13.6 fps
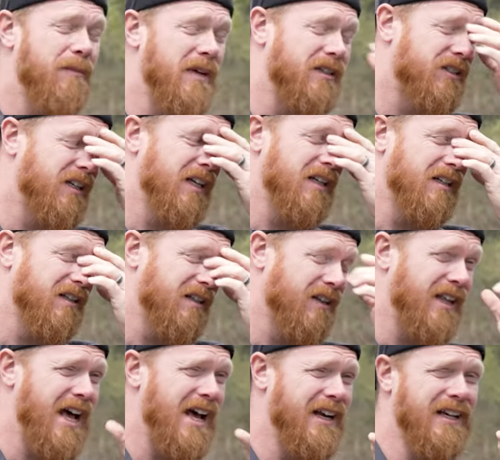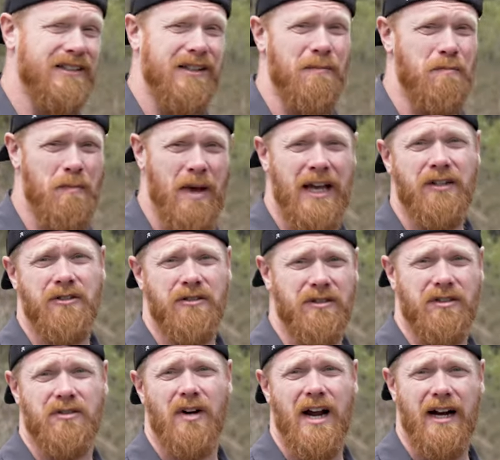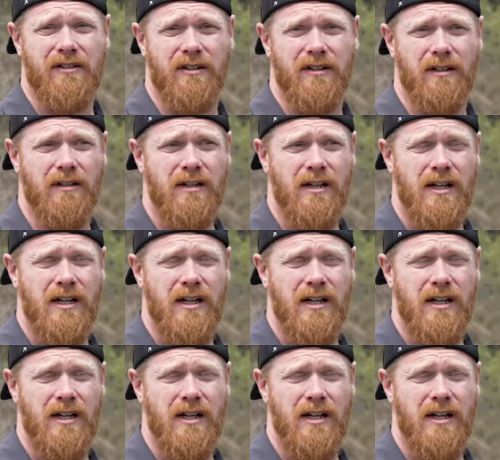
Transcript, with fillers: am not seeing that as a major distractor